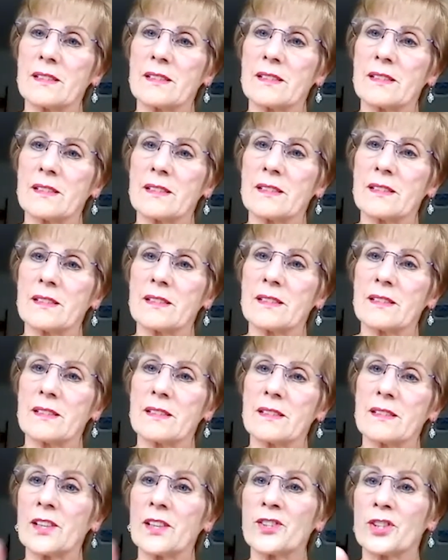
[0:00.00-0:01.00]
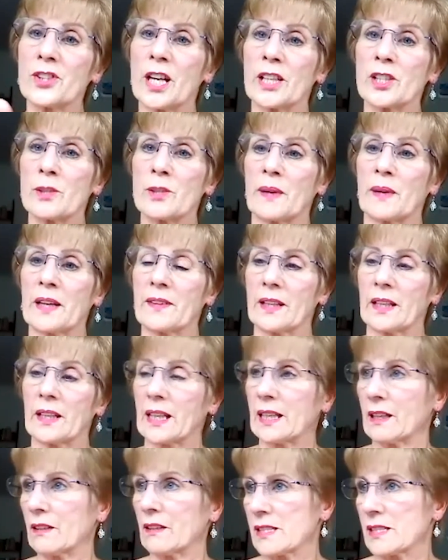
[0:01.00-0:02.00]
now that's changed my thinking,
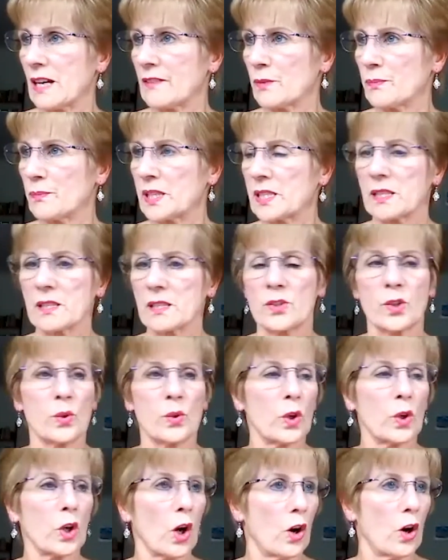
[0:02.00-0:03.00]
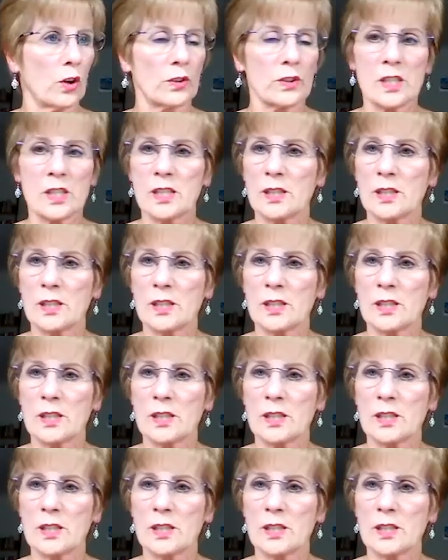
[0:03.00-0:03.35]
because everybody says you can't